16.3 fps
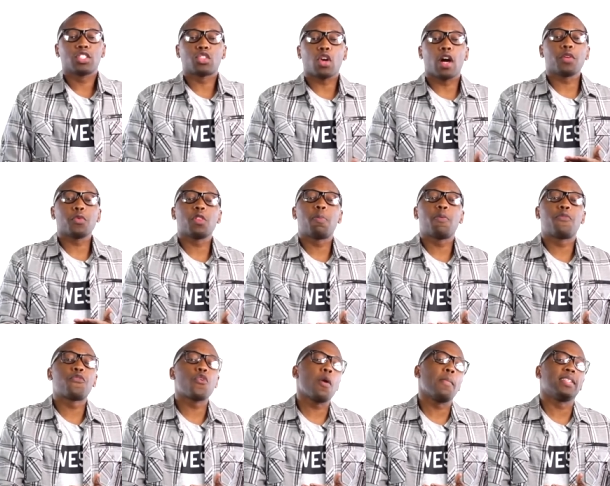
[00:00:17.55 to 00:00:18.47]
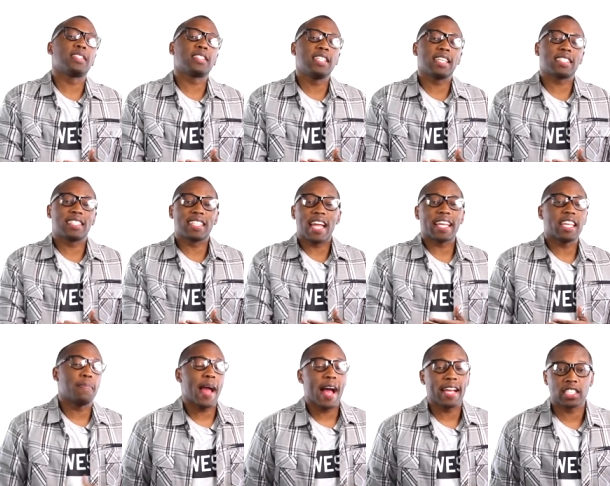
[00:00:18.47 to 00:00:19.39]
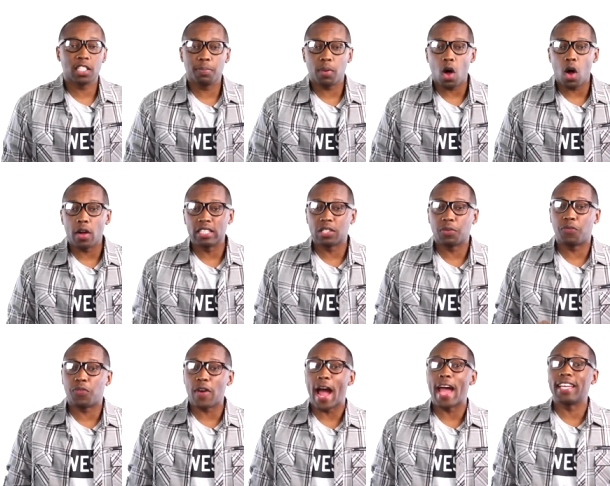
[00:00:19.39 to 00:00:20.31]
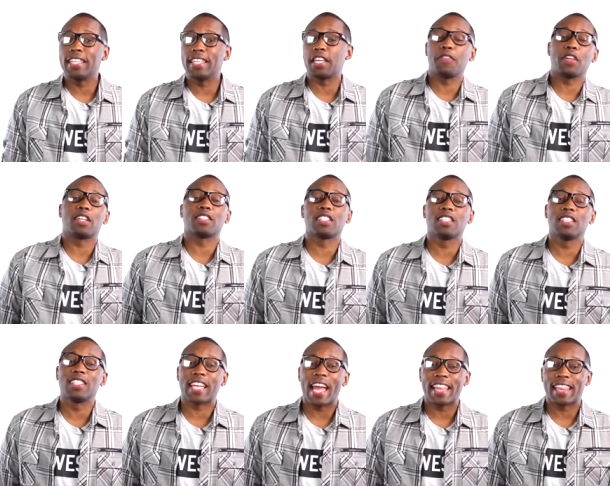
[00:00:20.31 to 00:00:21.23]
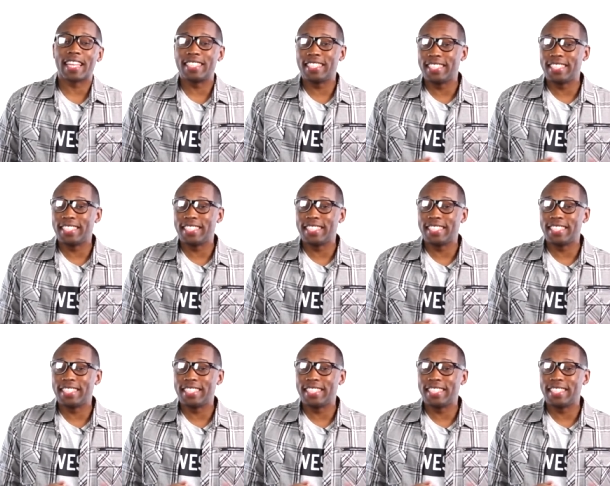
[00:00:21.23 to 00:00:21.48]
Starting with performance kicks, Nike Basketball is finally giving us a look at the